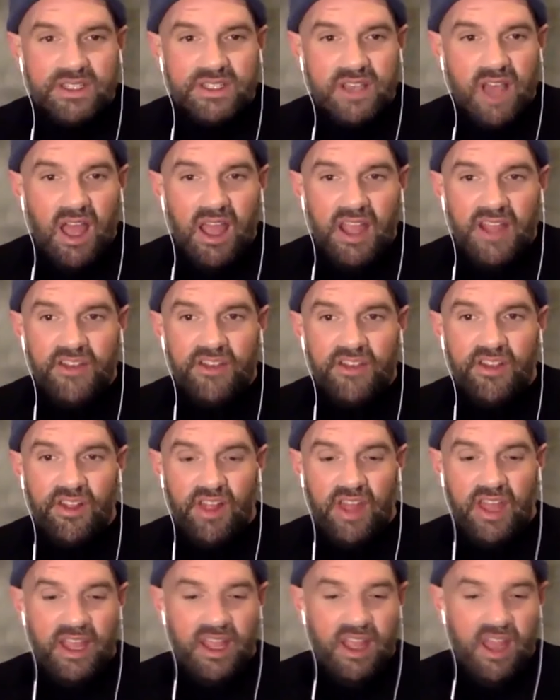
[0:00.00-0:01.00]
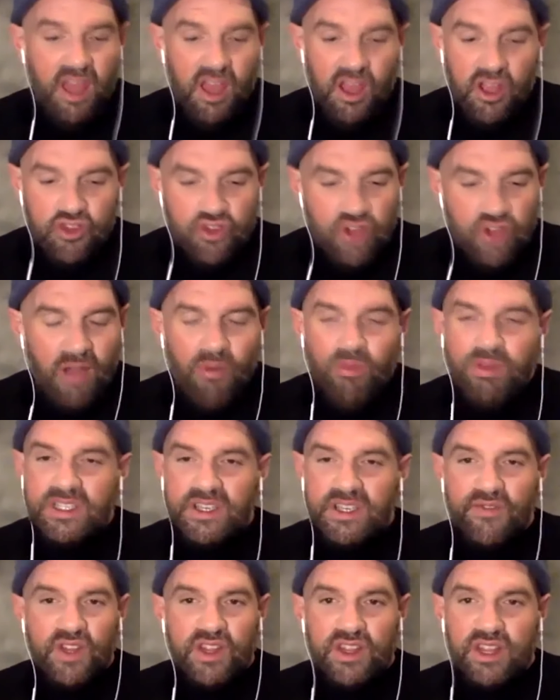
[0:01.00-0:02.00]
resigned to like, I
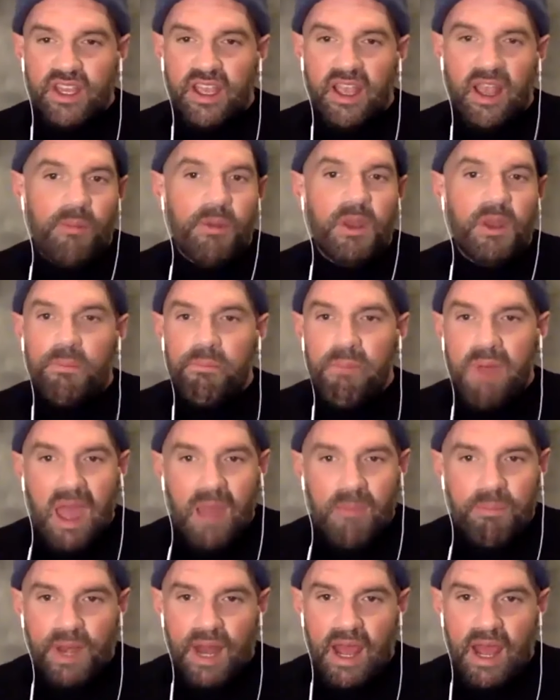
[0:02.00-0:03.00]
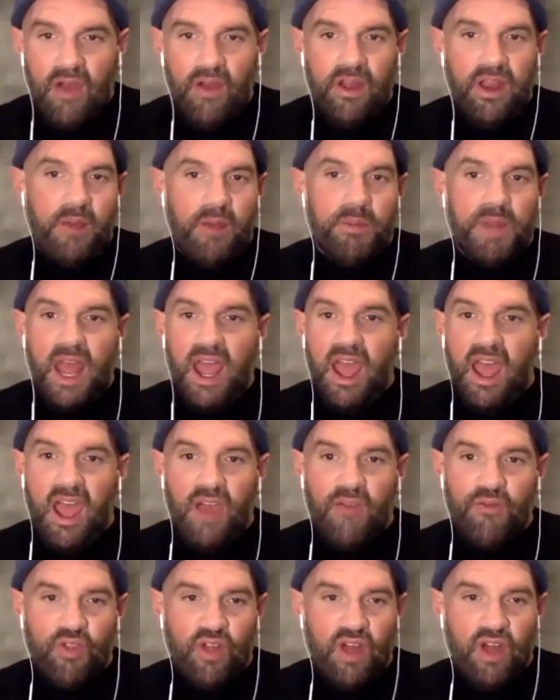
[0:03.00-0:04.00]
was even thinking, I'm going to map it out and I'm going to
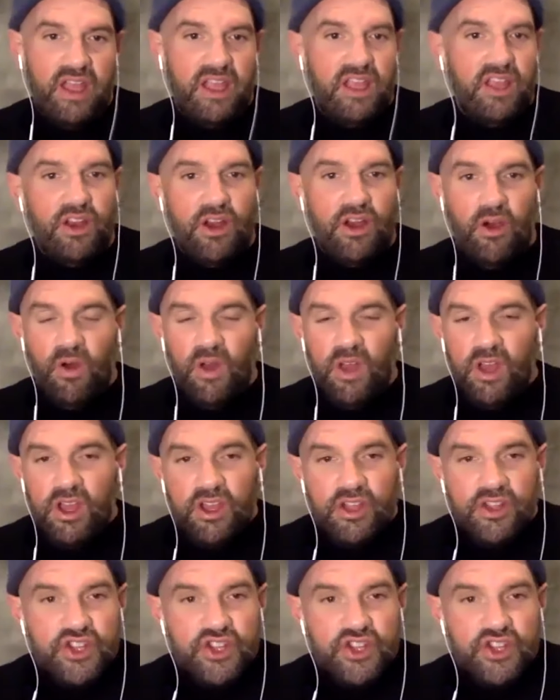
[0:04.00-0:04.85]
have like, you know,